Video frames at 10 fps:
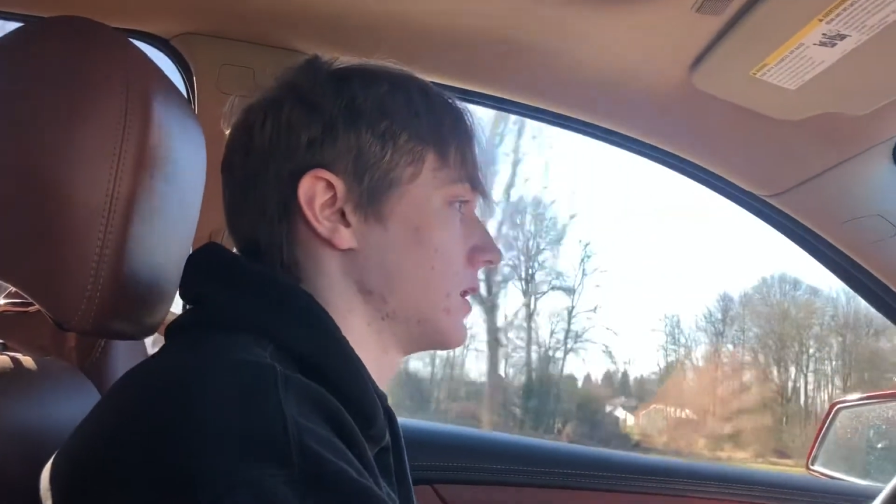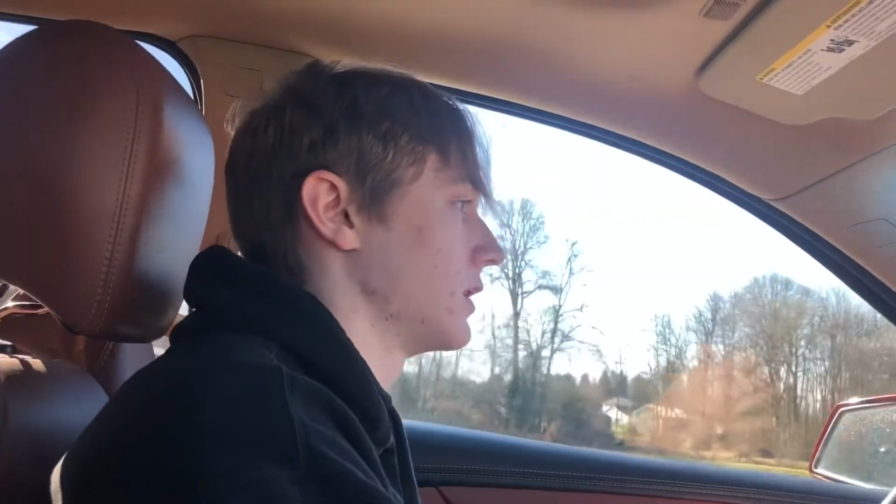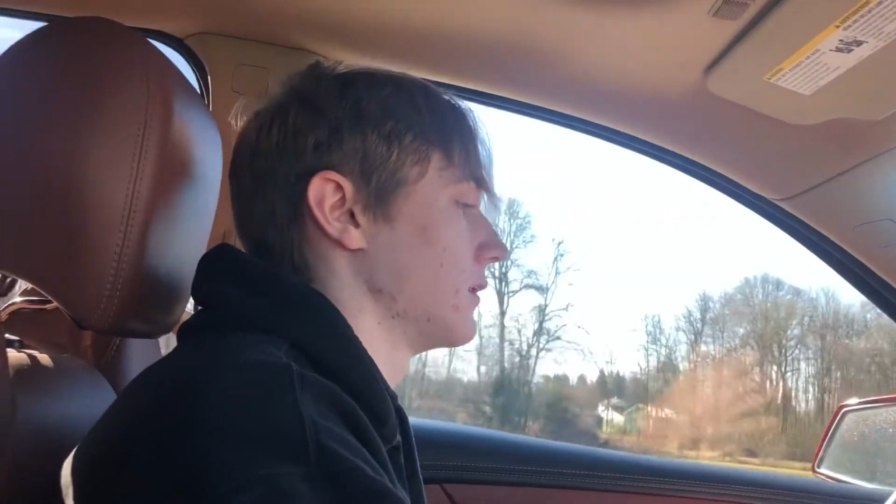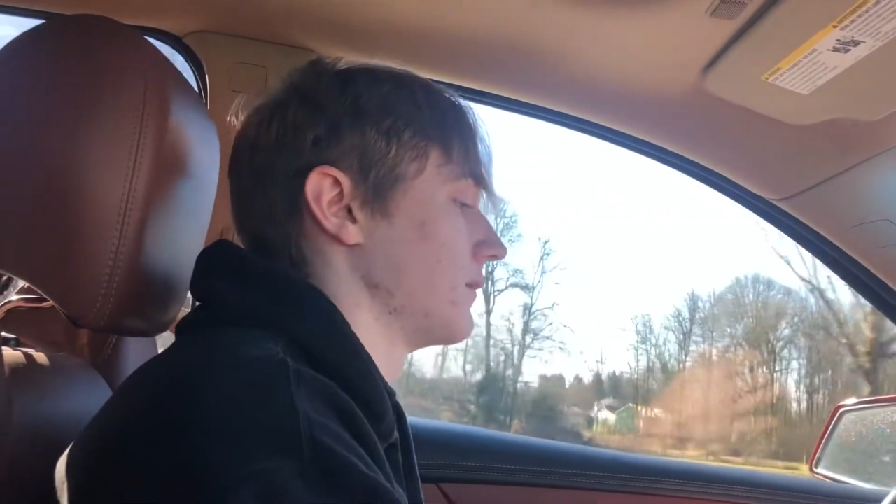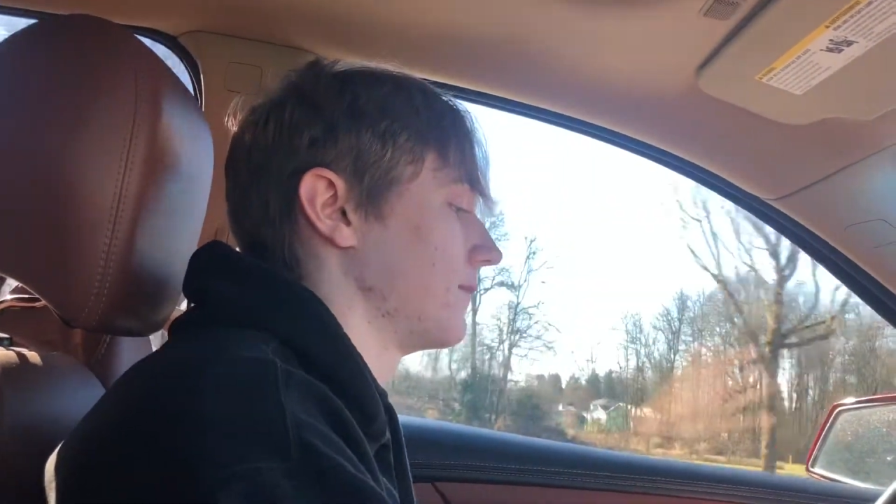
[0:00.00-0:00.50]

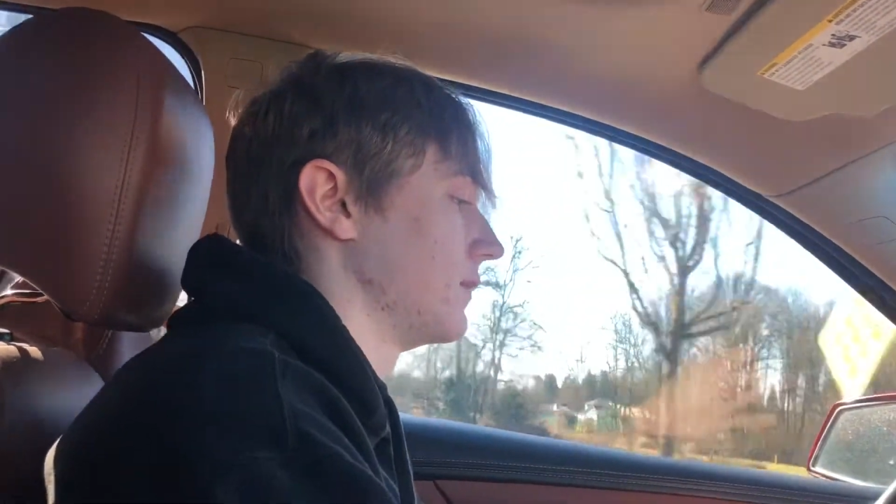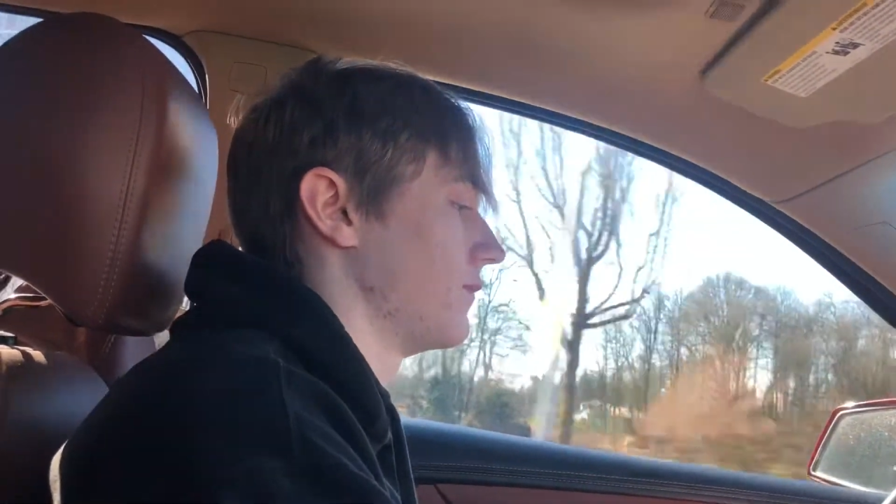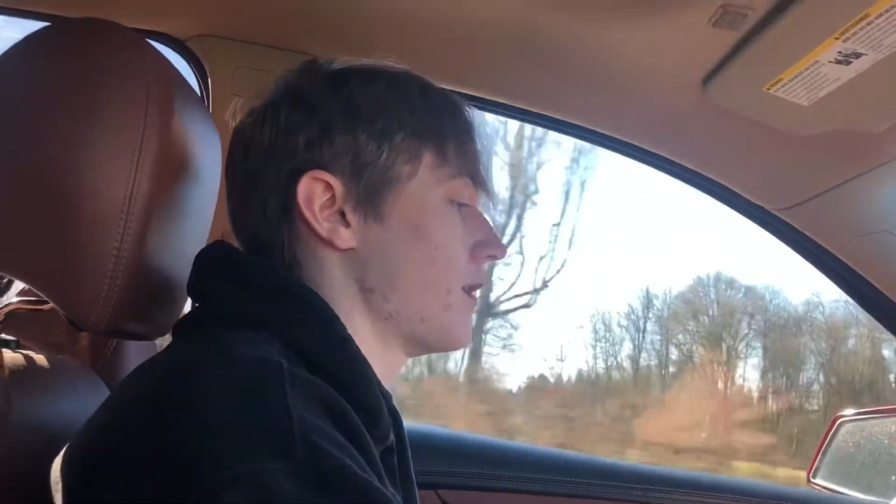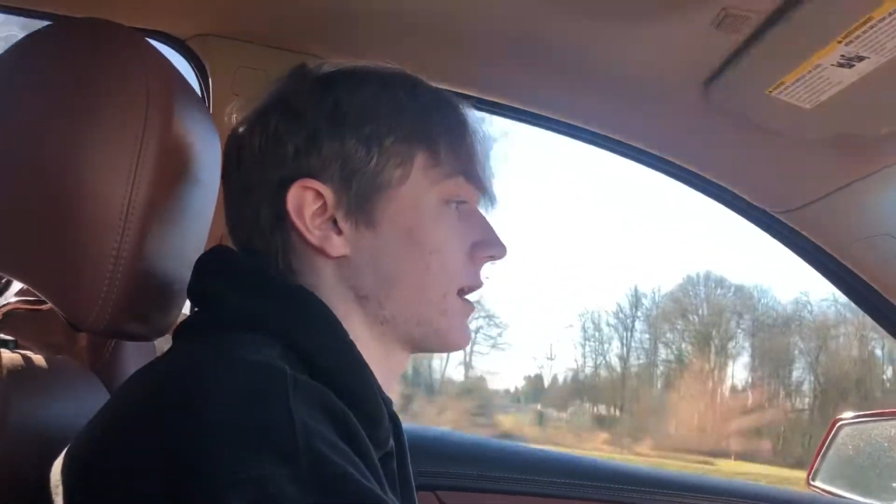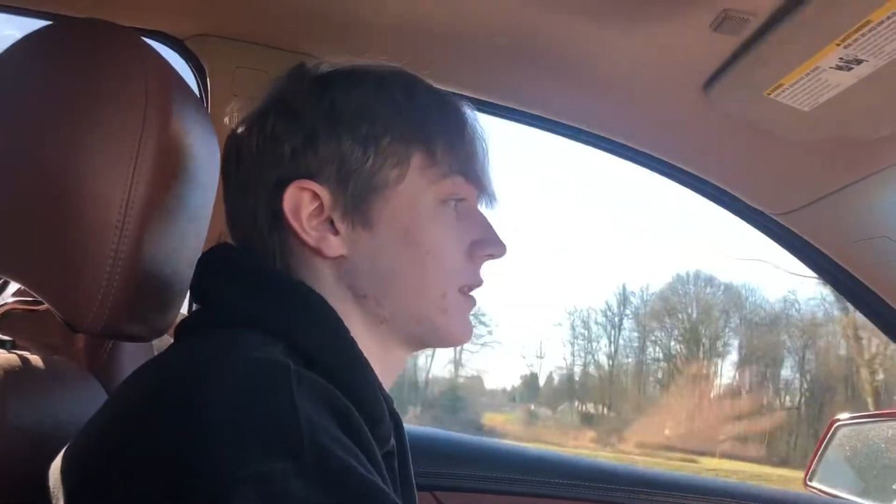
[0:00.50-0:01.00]
and the
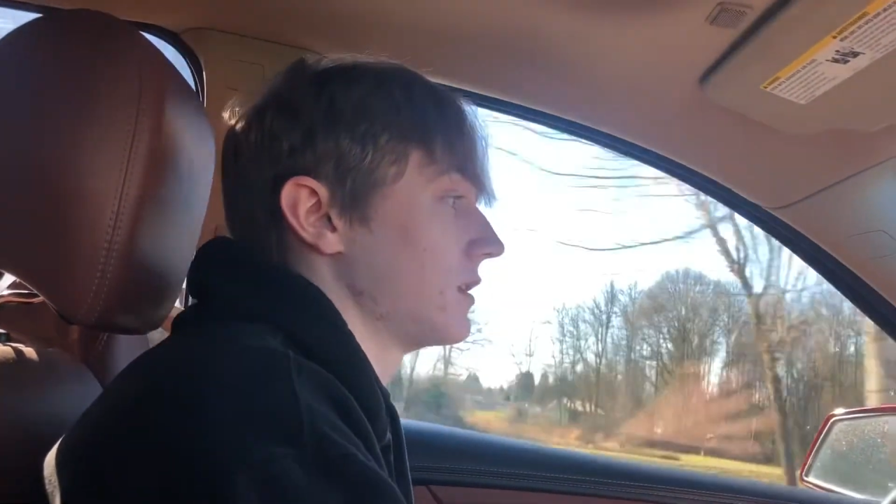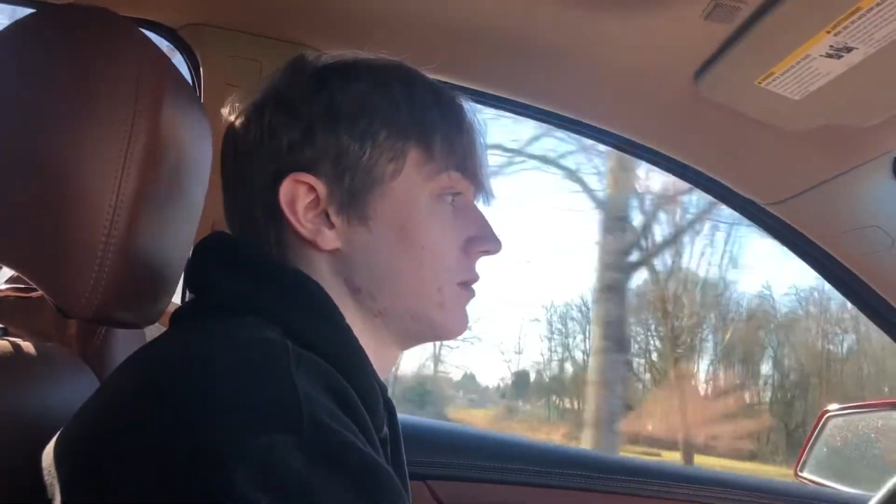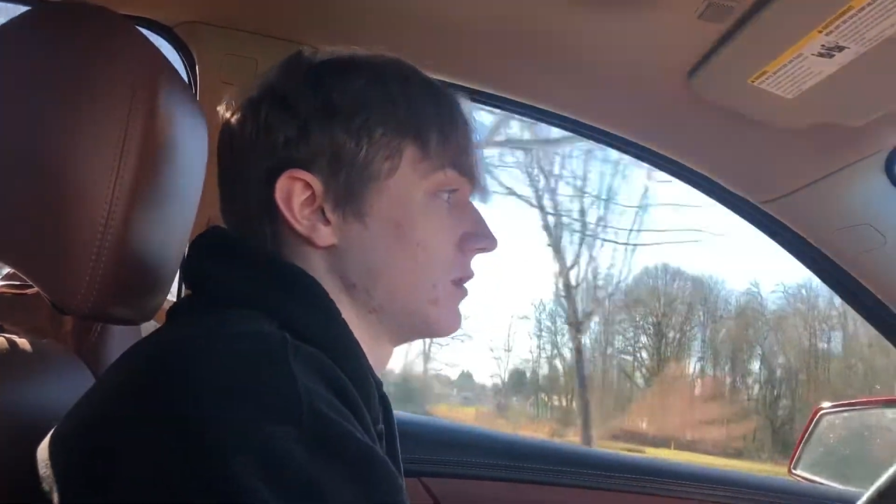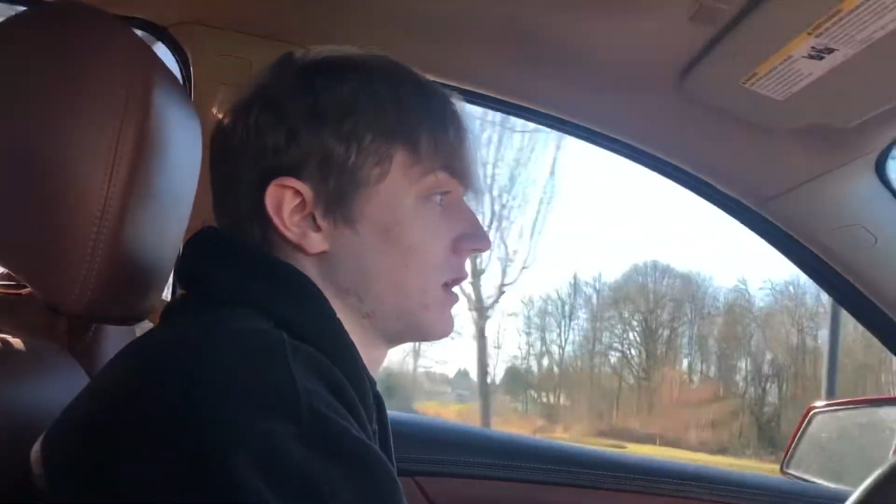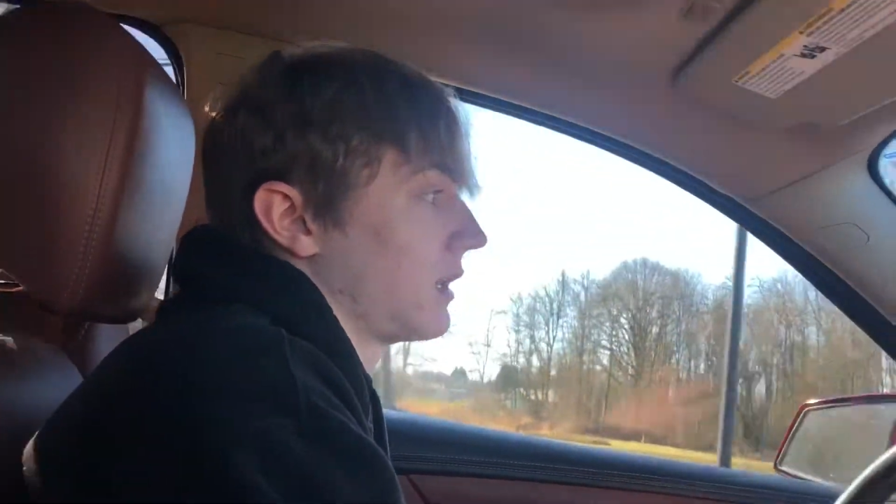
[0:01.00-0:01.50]
fact that you
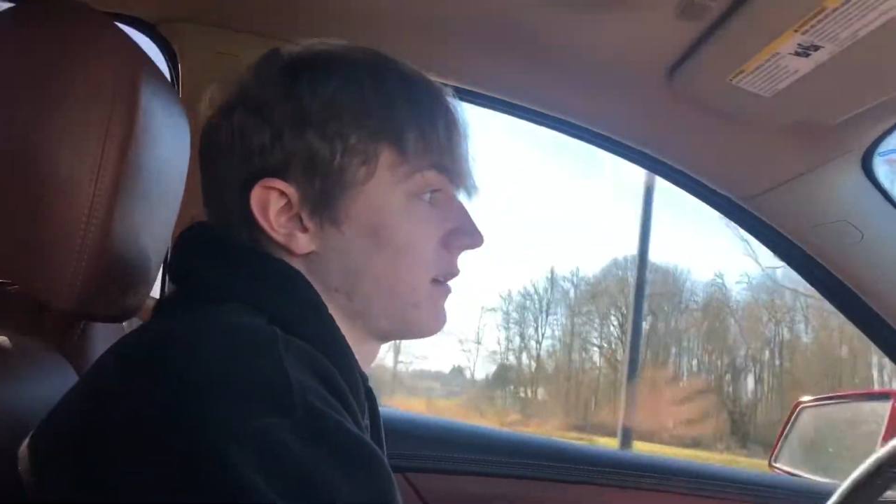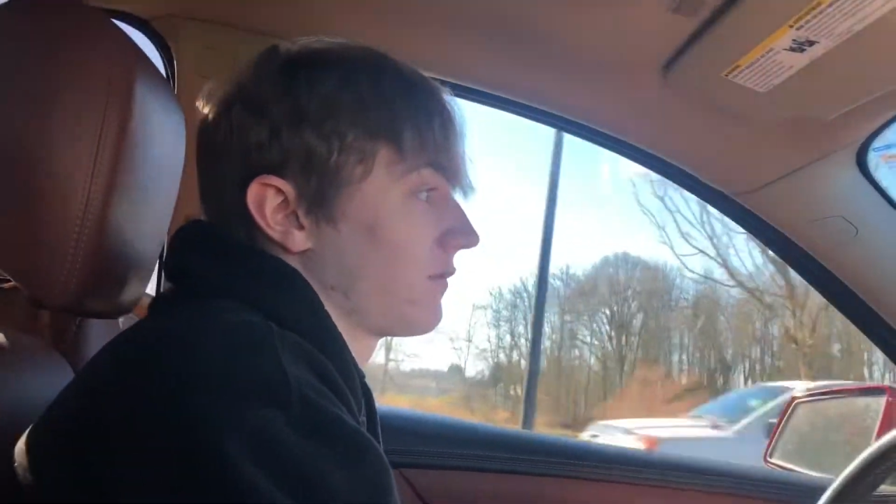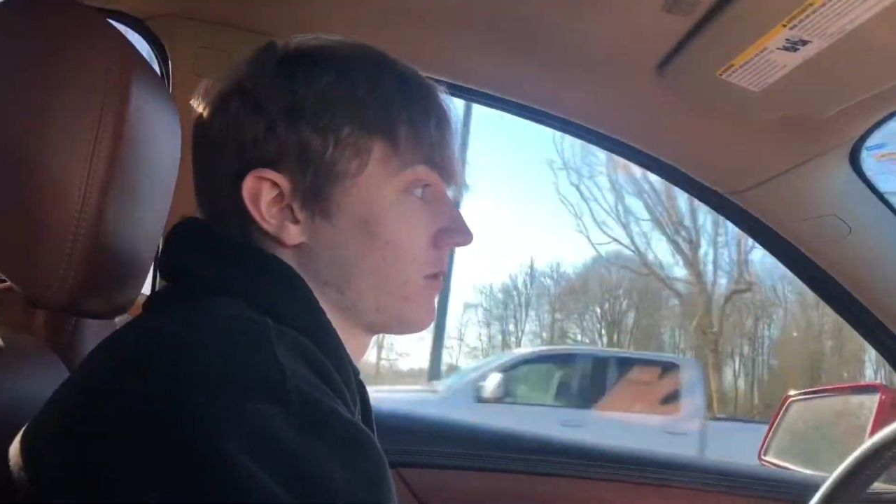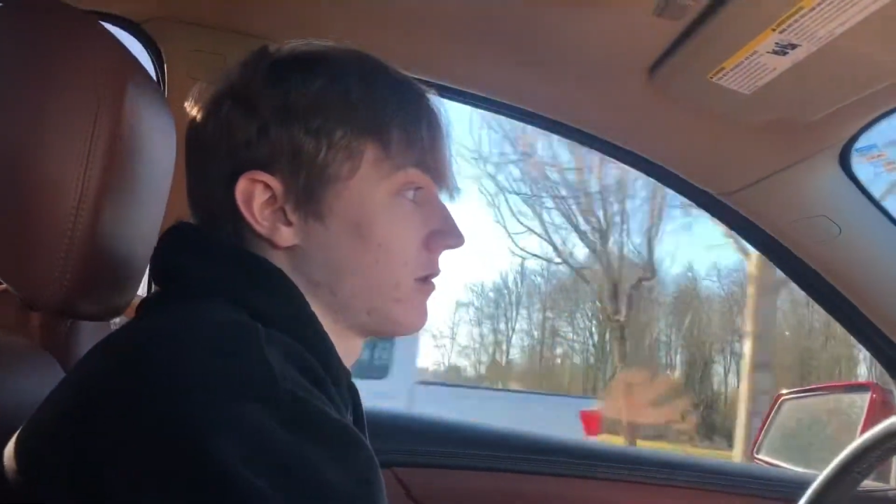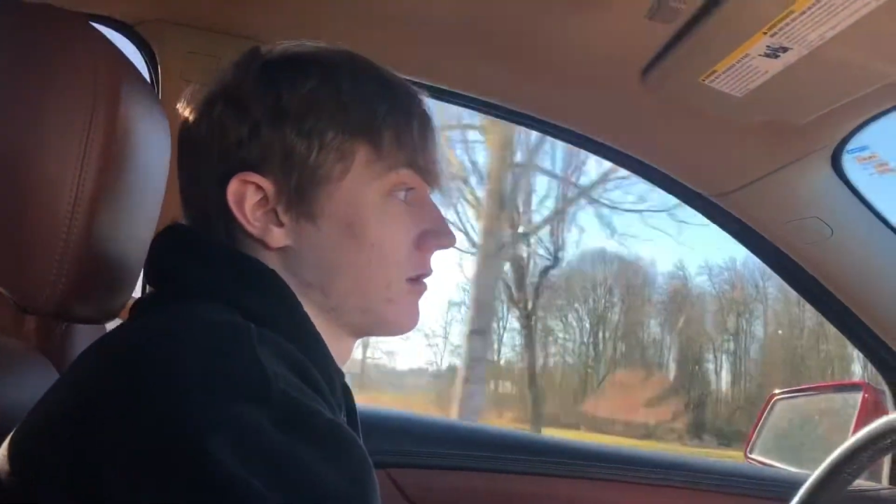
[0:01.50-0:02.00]
can get it
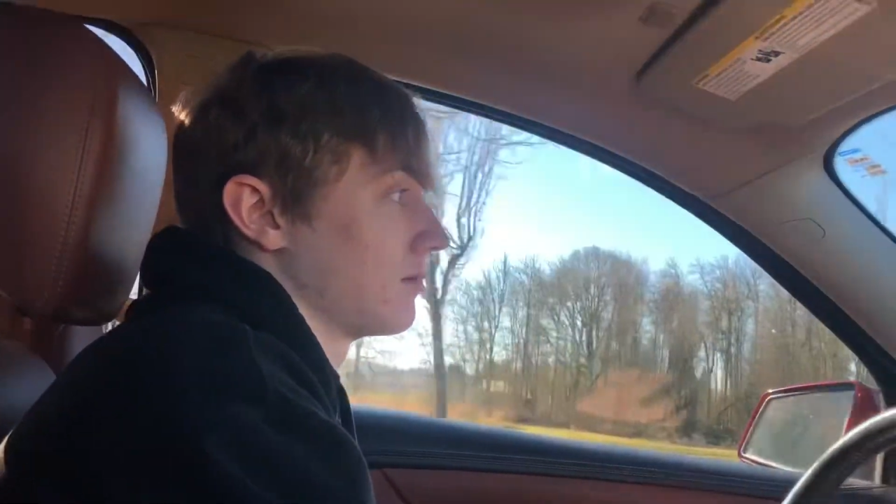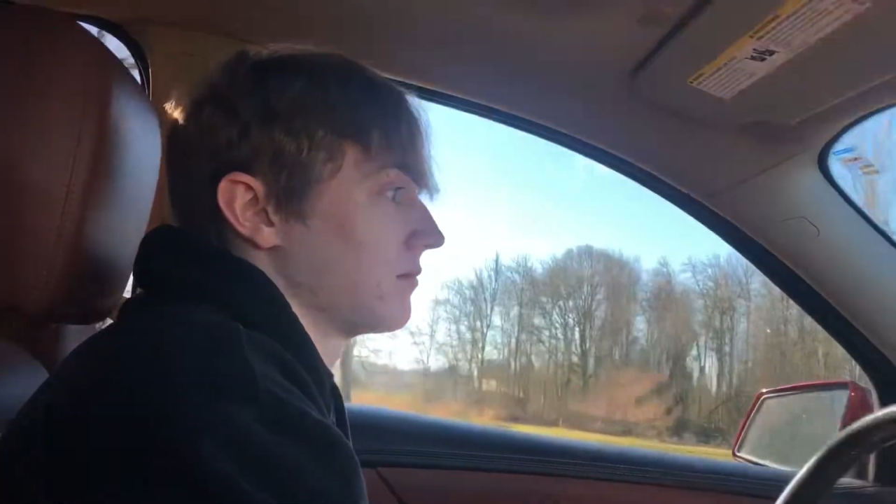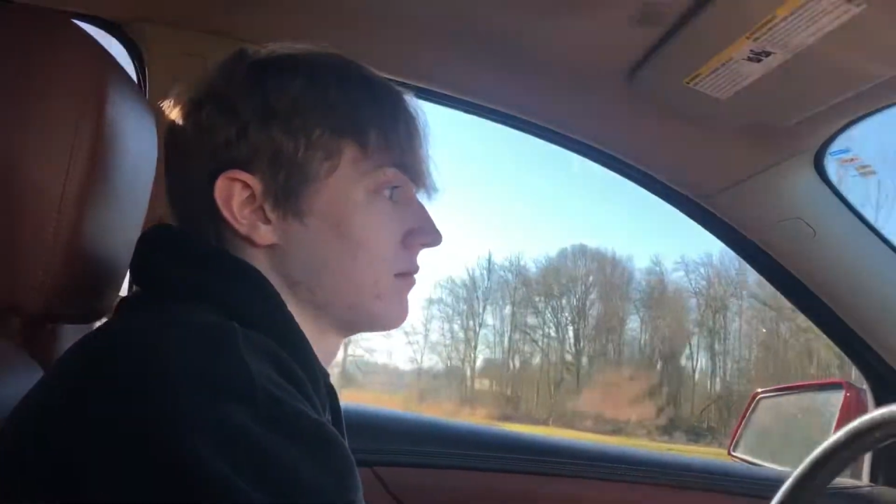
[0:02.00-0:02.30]
for